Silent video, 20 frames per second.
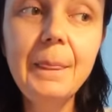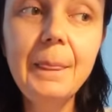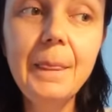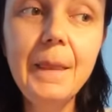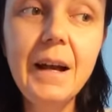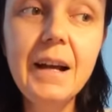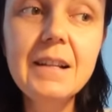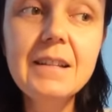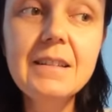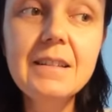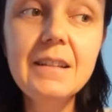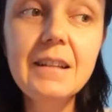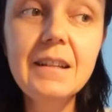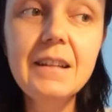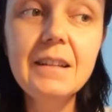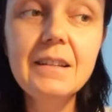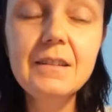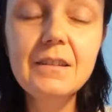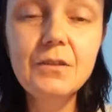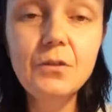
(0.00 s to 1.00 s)
that's
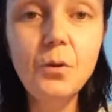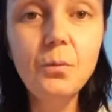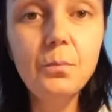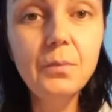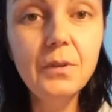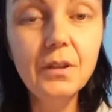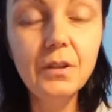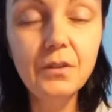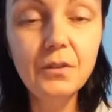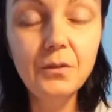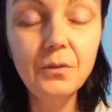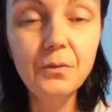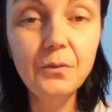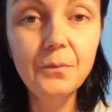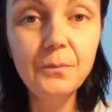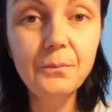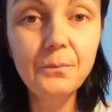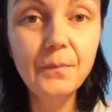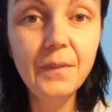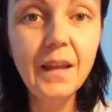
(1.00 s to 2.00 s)
the stopping
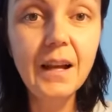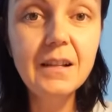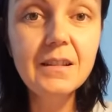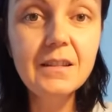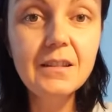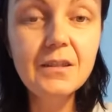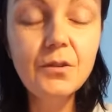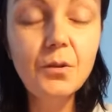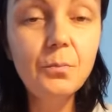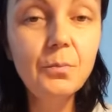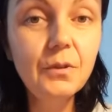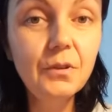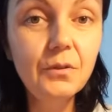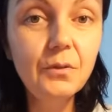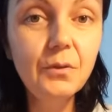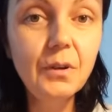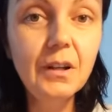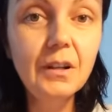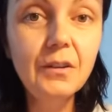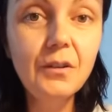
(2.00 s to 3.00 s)
you that's stopping
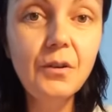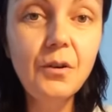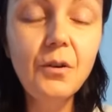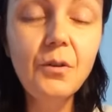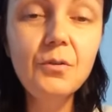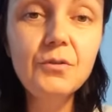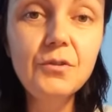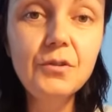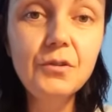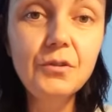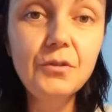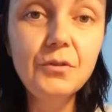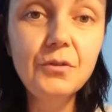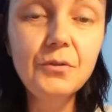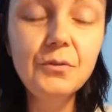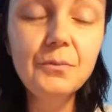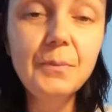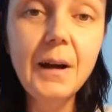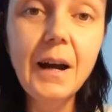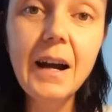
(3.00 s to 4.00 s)
you and holding
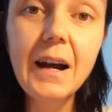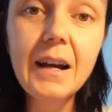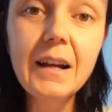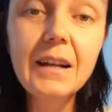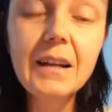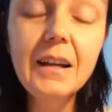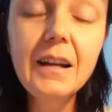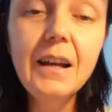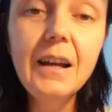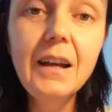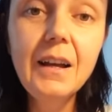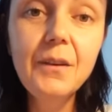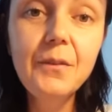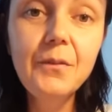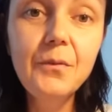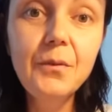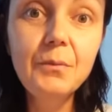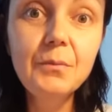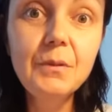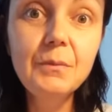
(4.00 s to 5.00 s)
you back
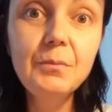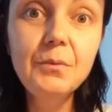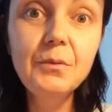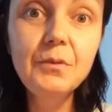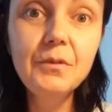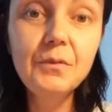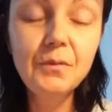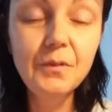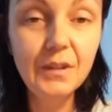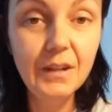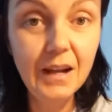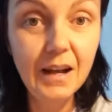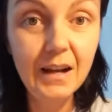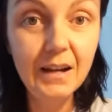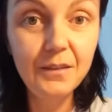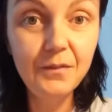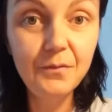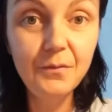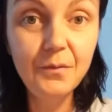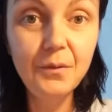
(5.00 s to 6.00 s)
from the beautiful
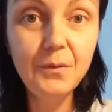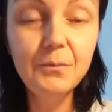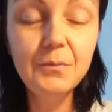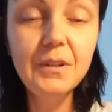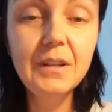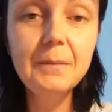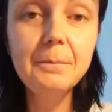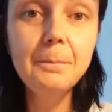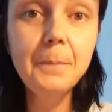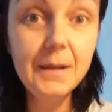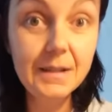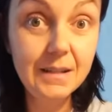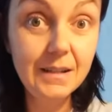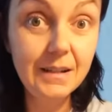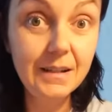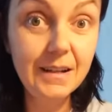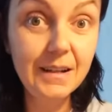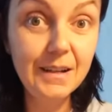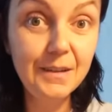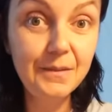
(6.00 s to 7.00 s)
life from the
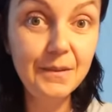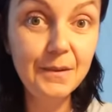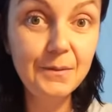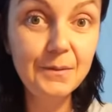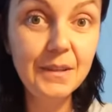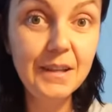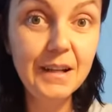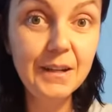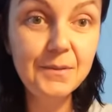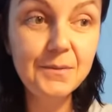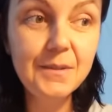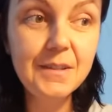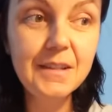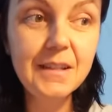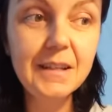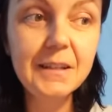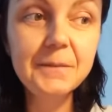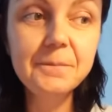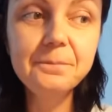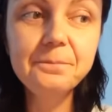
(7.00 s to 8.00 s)
better life i would like to
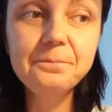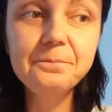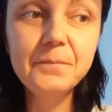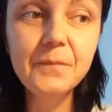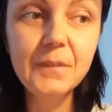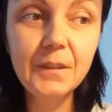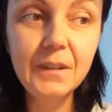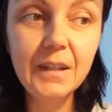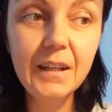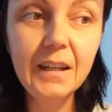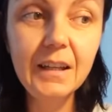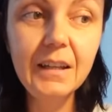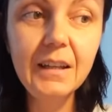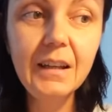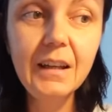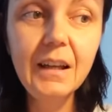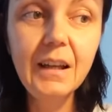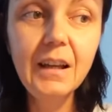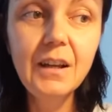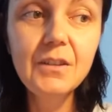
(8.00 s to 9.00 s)
say okay
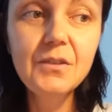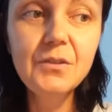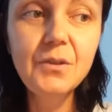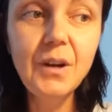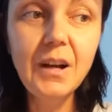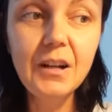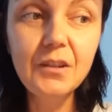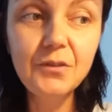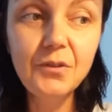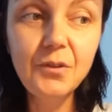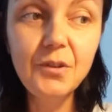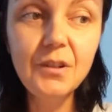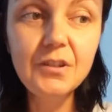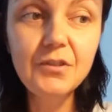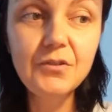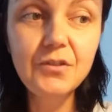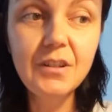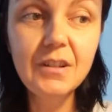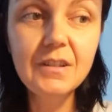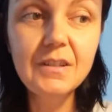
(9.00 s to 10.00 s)
so
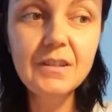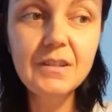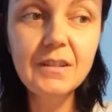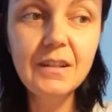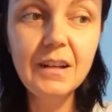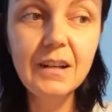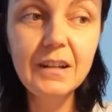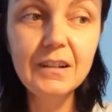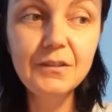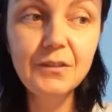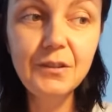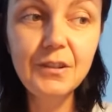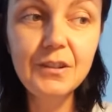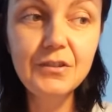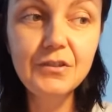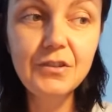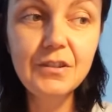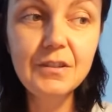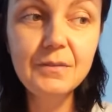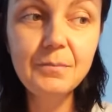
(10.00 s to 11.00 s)
acknowledge this
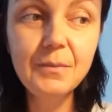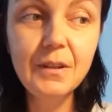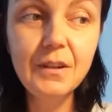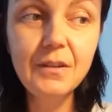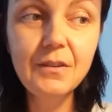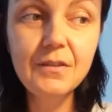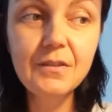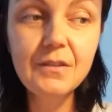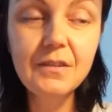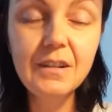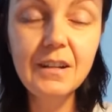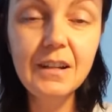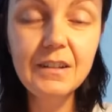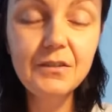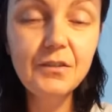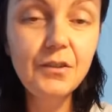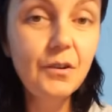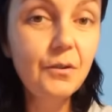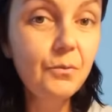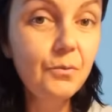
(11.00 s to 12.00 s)
acknowledge this because
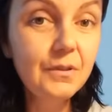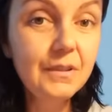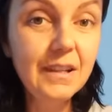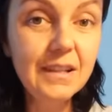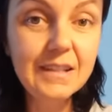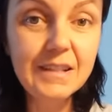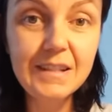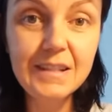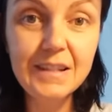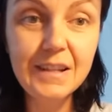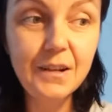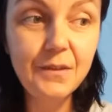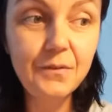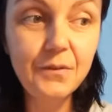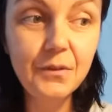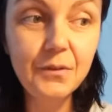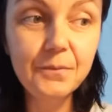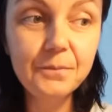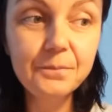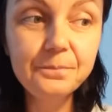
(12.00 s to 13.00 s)
let go what doesn't serve
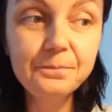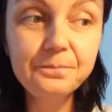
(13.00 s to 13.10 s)
you